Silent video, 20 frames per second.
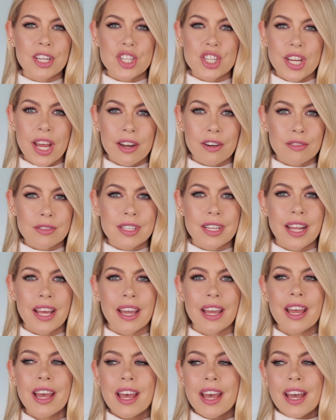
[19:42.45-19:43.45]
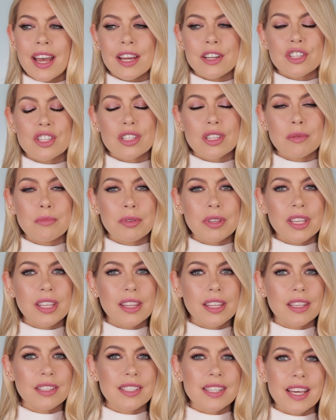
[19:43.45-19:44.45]
shadow today and just
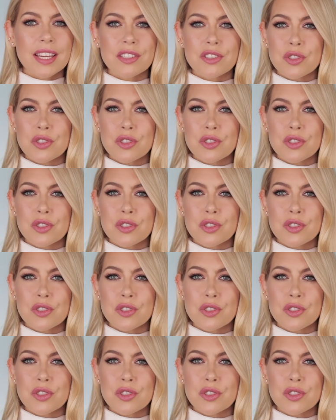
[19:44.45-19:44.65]
completely say,